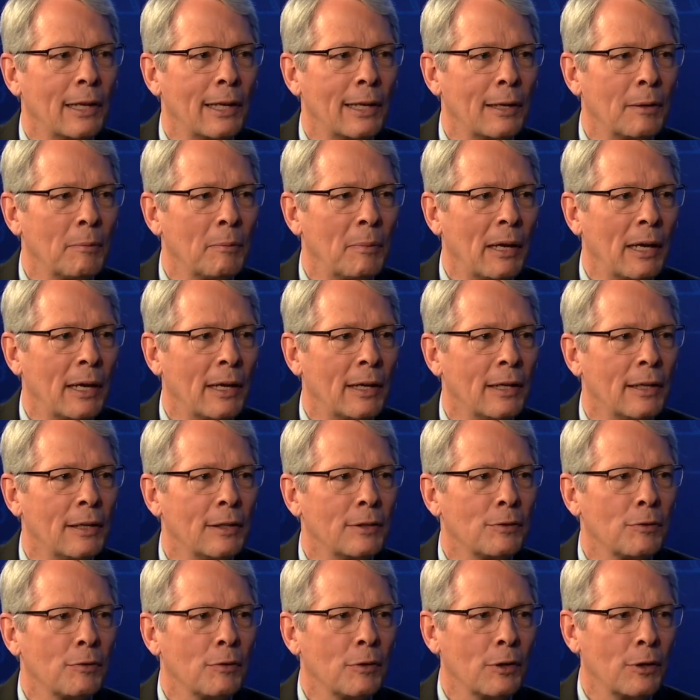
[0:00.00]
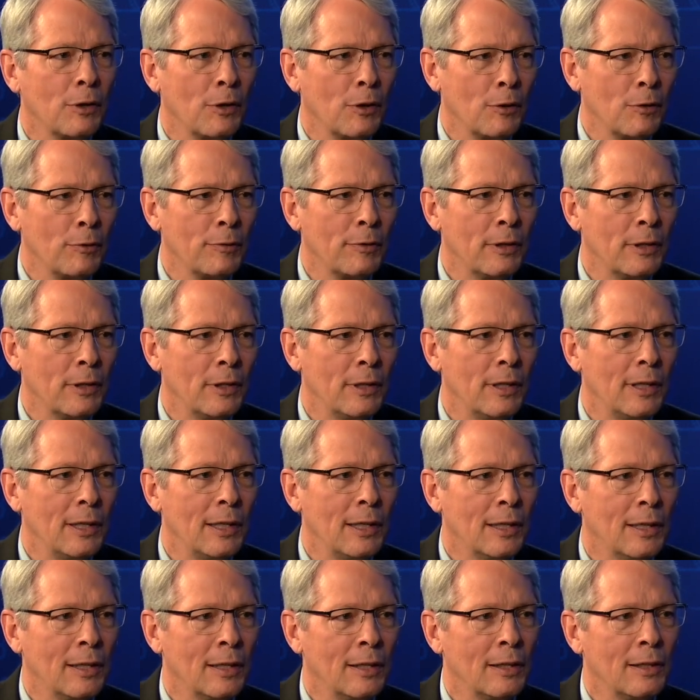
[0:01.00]
antibodies for COVID
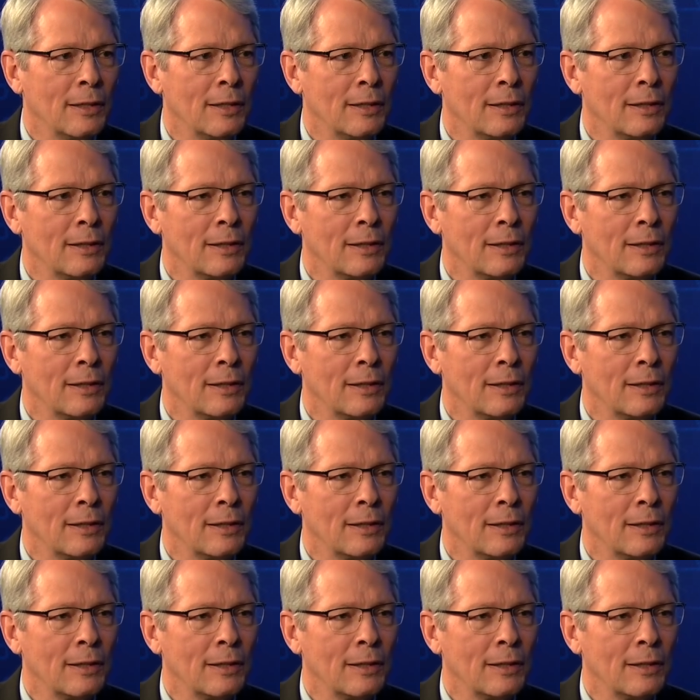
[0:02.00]
in